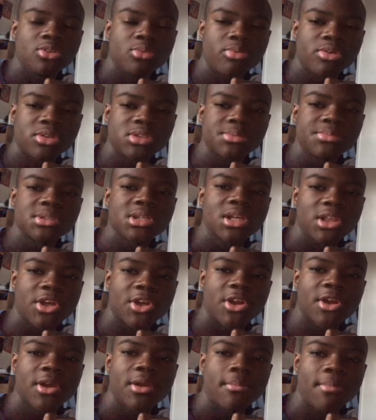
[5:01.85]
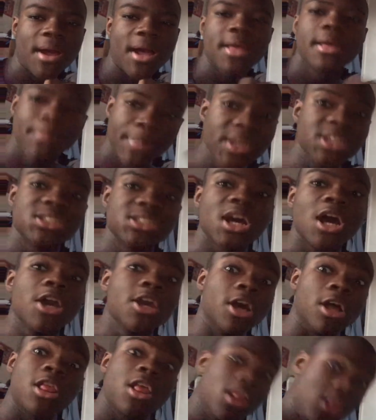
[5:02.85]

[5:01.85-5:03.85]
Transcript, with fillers: you Brissums later, bye, peace, yo,